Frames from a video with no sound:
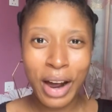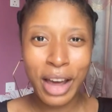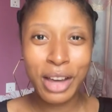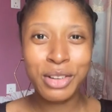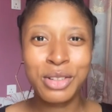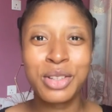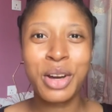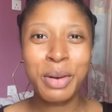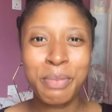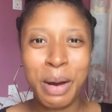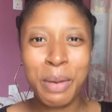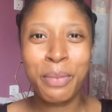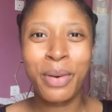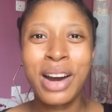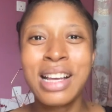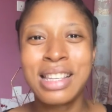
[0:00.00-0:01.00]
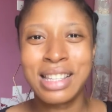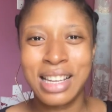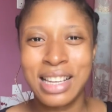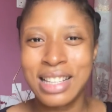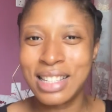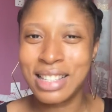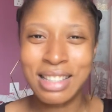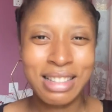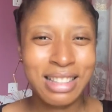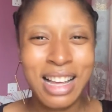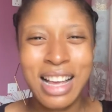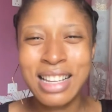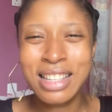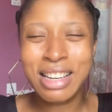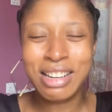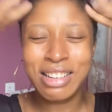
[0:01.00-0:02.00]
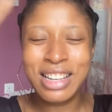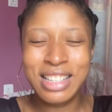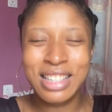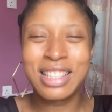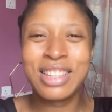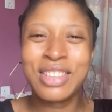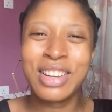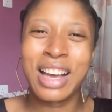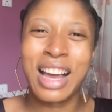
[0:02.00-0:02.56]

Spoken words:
I enjoy my presence. That's crazy, you